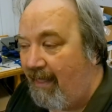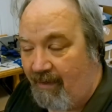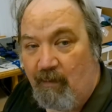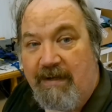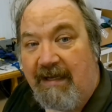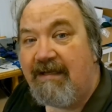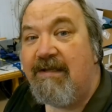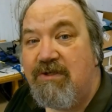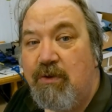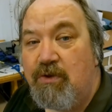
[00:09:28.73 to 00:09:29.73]
and then when you get
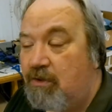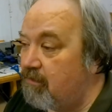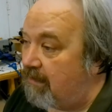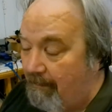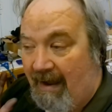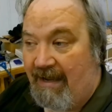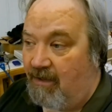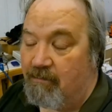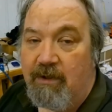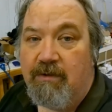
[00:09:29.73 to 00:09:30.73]
to the social, you buy
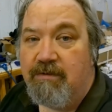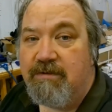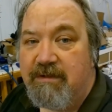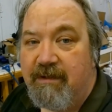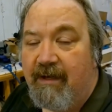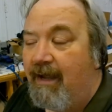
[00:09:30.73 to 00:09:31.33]
your booze,